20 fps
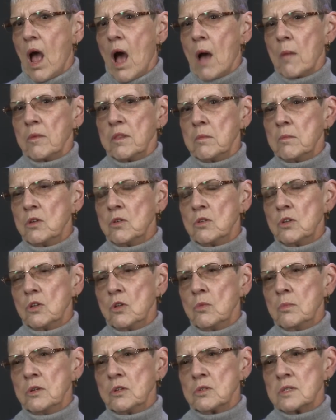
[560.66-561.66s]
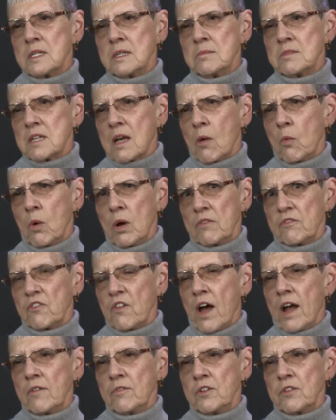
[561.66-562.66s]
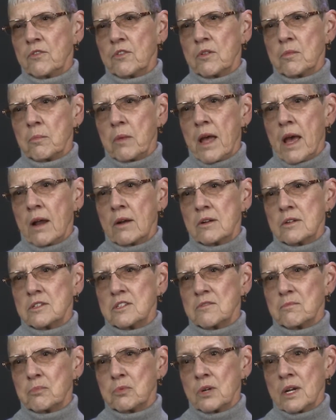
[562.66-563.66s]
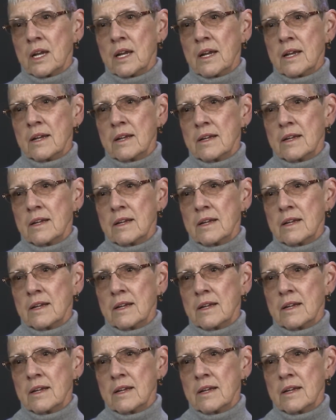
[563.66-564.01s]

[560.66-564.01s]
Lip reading: mean, the new museum's got, 5 different patterns of brick?